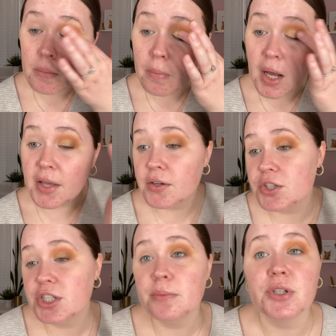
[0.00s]
but their
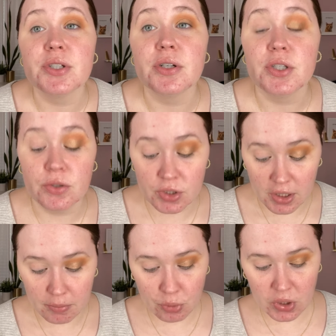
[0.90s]
shimmers are
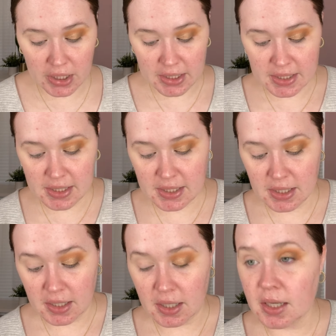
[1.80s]
usually pretty
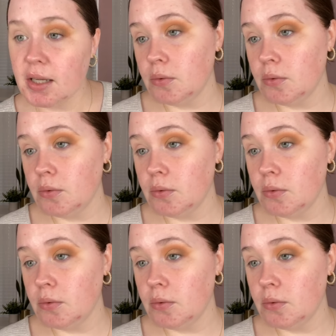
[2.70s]
stunning.